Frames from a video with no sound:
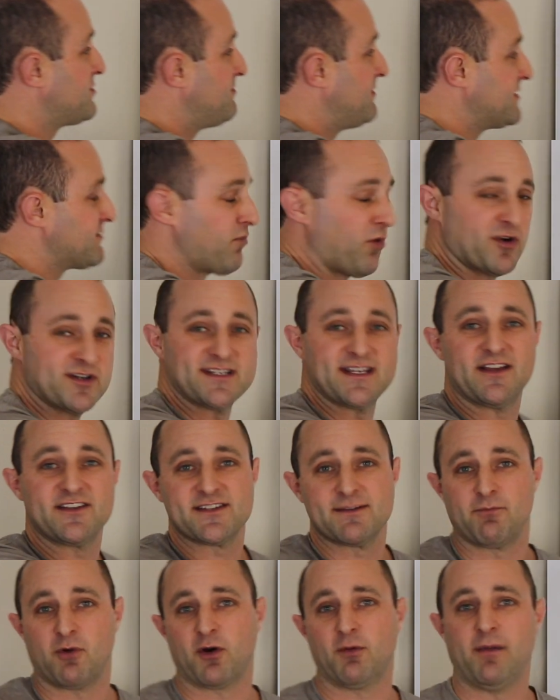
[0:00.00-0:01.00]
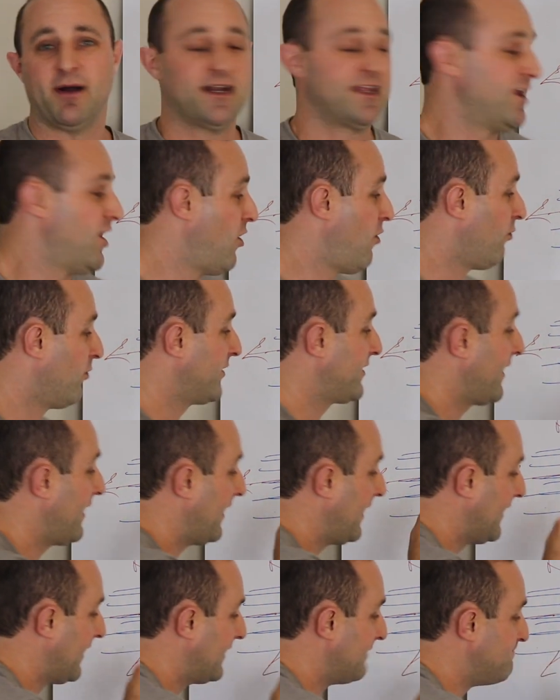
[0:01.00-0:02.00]
which means more sales and more money with
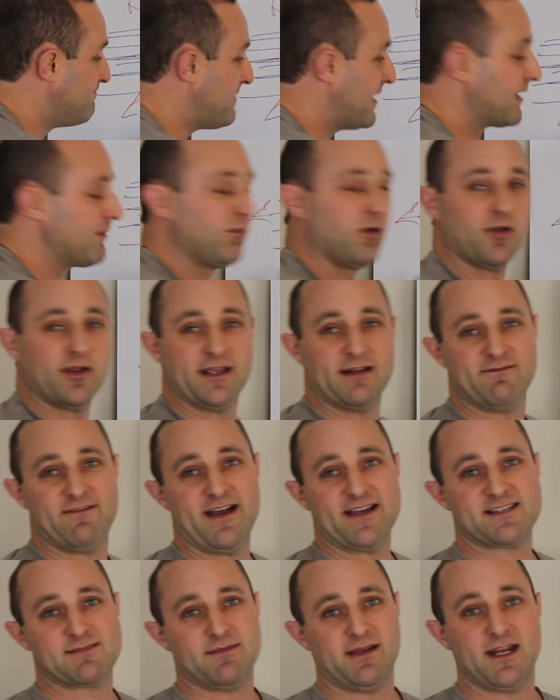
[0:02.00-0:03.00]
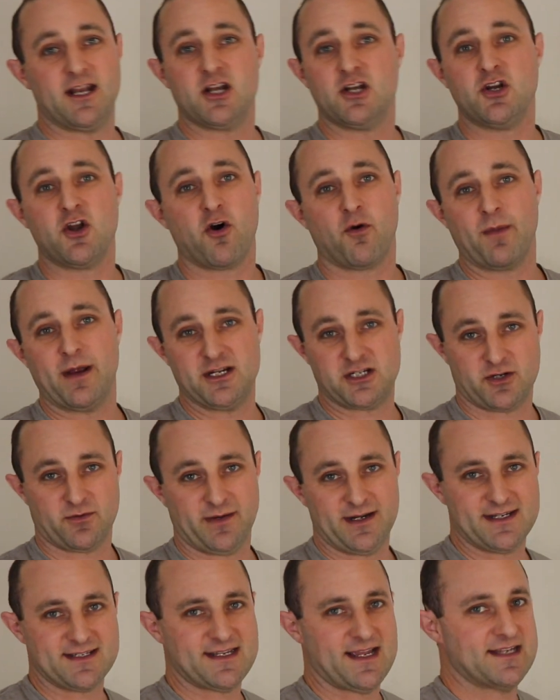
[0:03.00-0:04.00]
minimal investment, no major
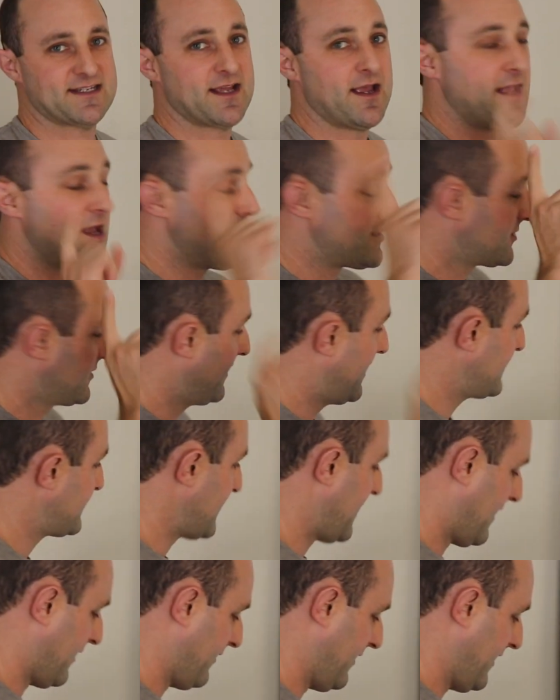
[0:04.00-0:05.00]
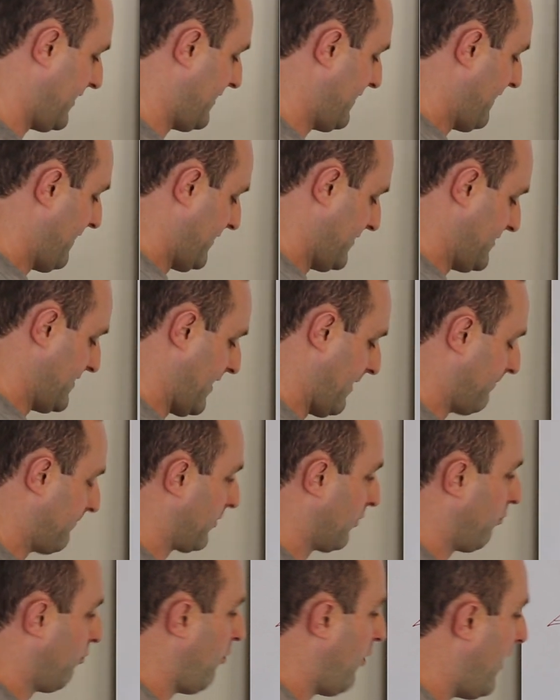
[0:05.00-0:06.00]
redesigns. So that's area
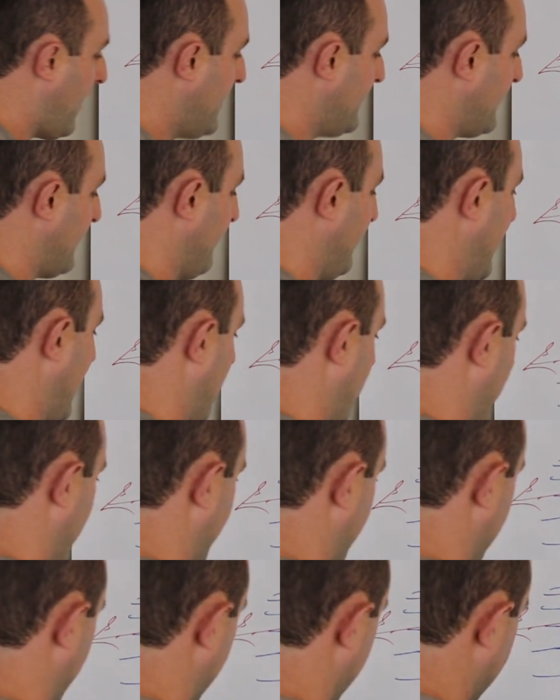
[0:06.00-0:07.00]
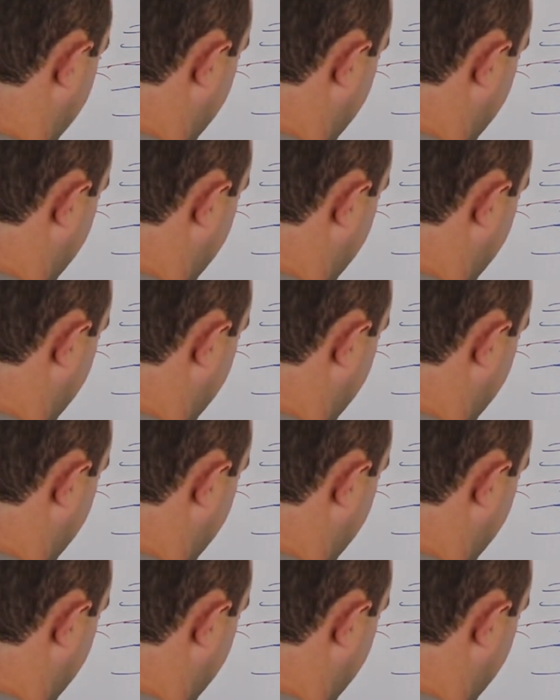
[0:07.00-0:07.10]
number 1 that we're going to